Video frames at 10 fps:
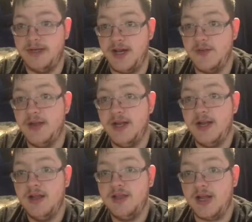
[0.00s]
You know,
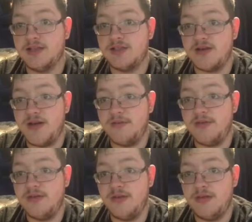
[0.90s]
the Instagram
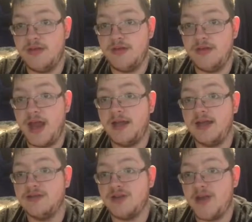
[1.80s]

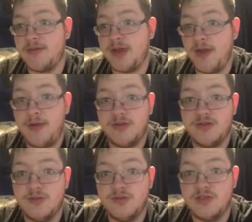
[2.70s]
any Instagram thing I
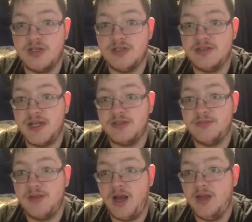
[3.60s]
post, someone's going to say
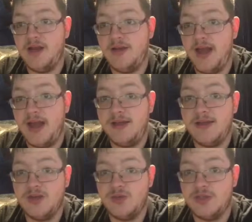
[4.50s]
something. I know that.
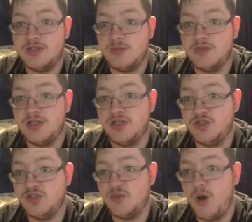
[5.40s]
Anything on Twitter, someone's going to
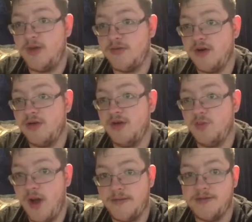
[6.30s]
judge whatever I
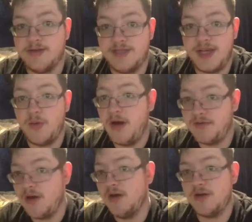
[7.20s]
do, whatever I say,
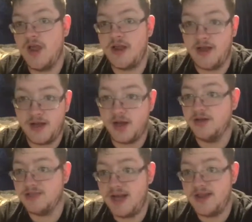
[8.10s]
whatever I look like, and I
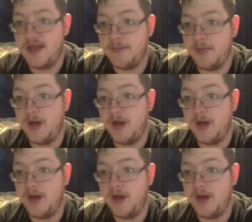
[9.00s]
understand that.